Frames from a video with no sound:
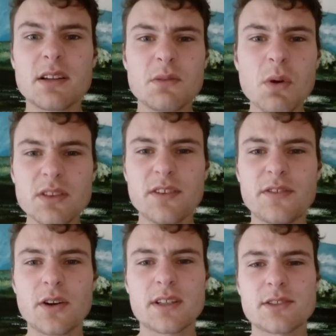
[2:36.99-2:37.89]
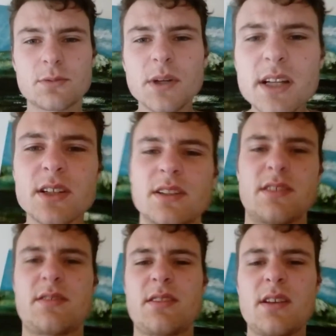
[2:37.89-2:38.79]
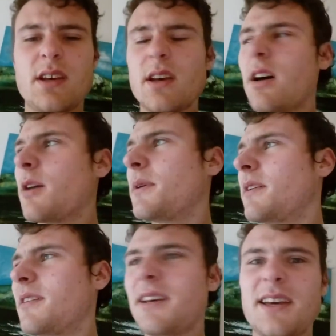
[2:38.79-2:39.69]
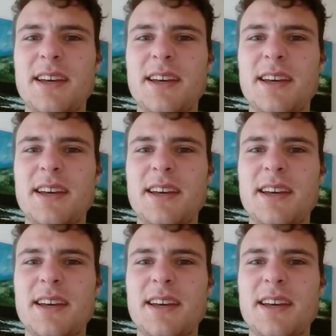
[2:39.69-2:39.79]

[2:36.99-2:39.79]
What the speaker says: Like, what the fuck? That's weird." I mean,